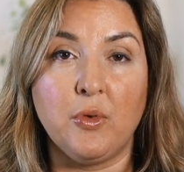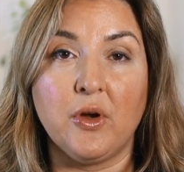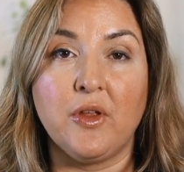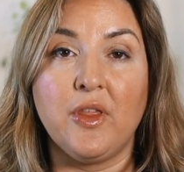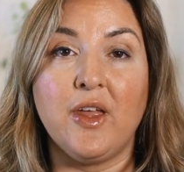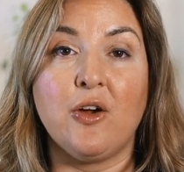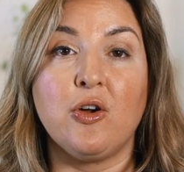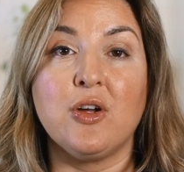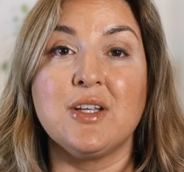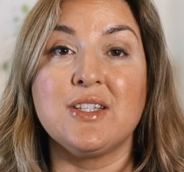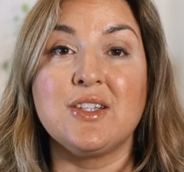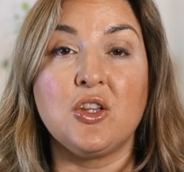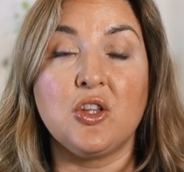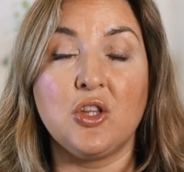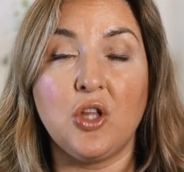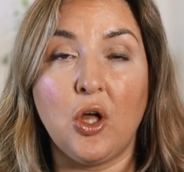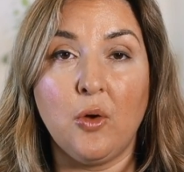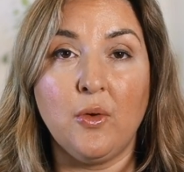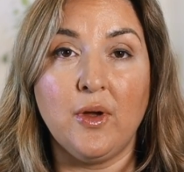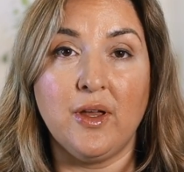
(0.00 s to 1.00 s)
where there is
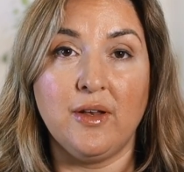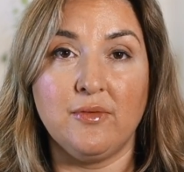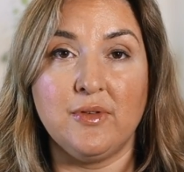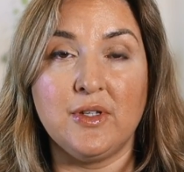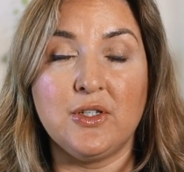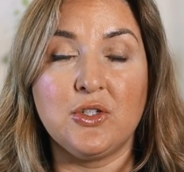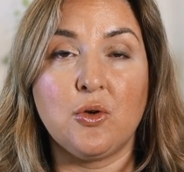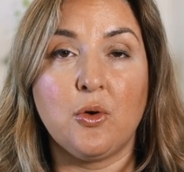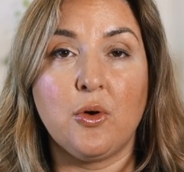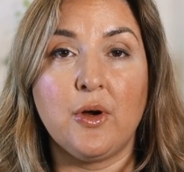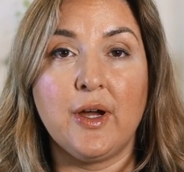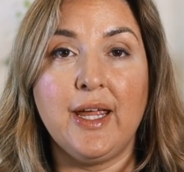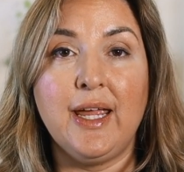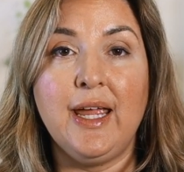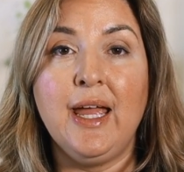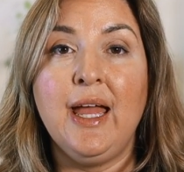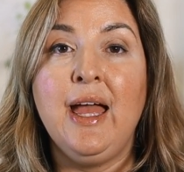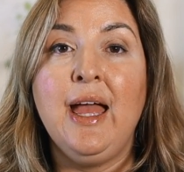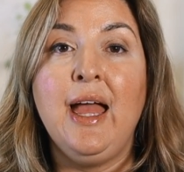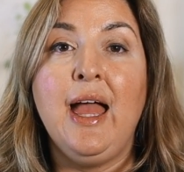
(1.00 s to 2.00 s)
low
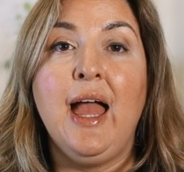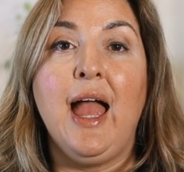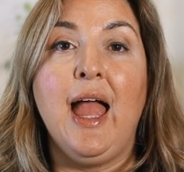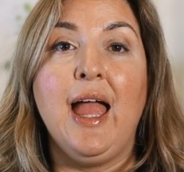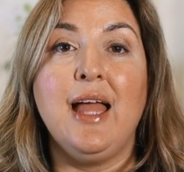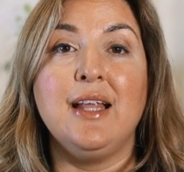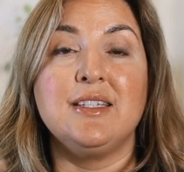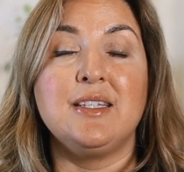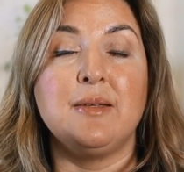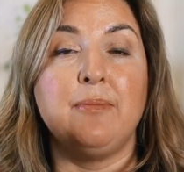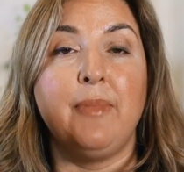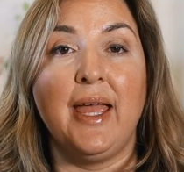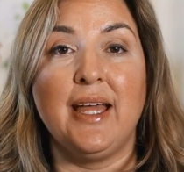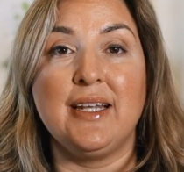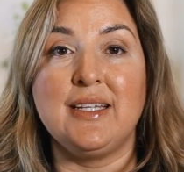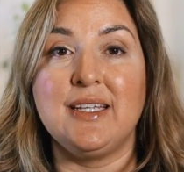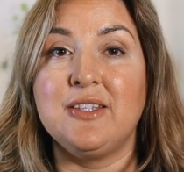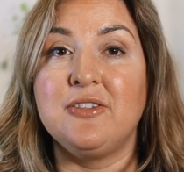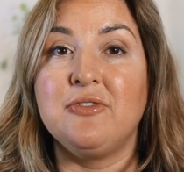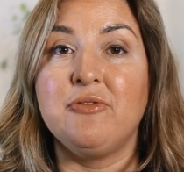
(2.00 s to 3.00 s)
inventory and
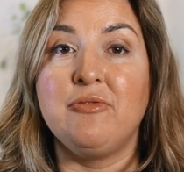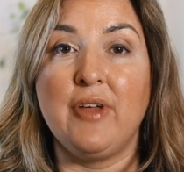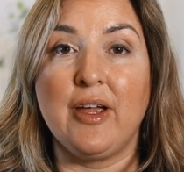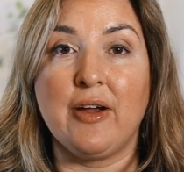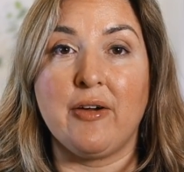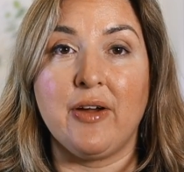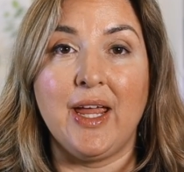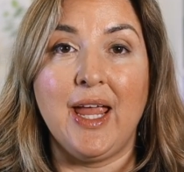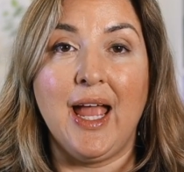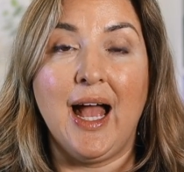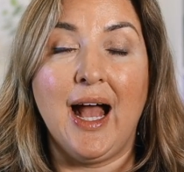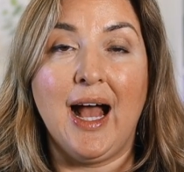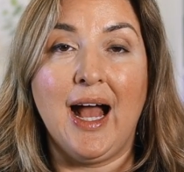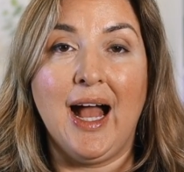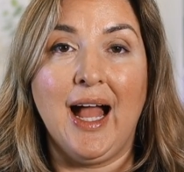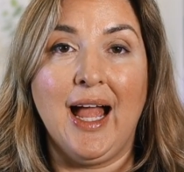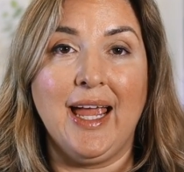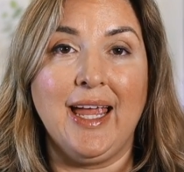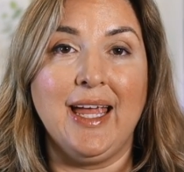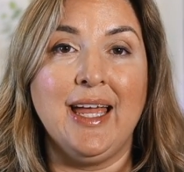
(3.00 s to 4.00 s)
demand is very
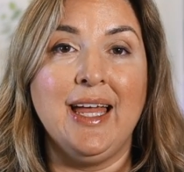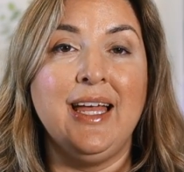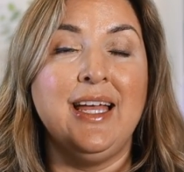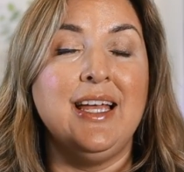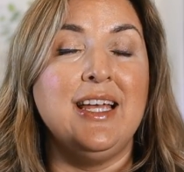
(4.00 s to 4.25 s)
high.